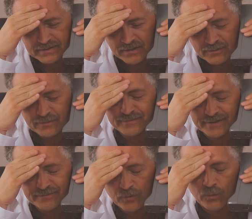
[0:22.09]
No.
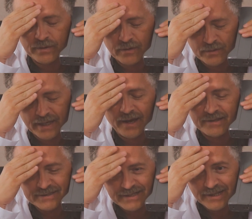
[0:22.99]
Yeah, okay,
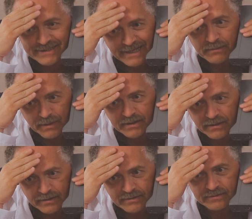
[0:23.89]
I'll check my
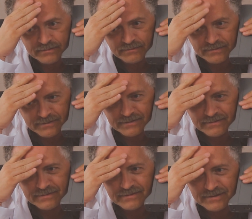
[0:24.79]
car.
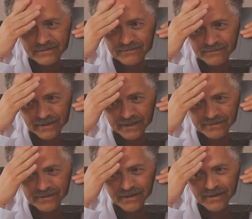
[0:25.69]
Just
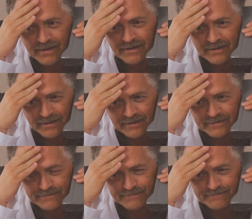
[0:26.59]
relax. All
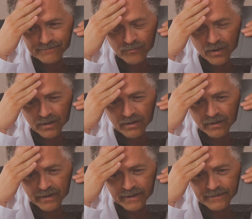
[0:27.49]

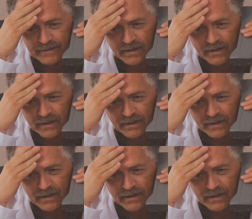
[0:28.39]
right.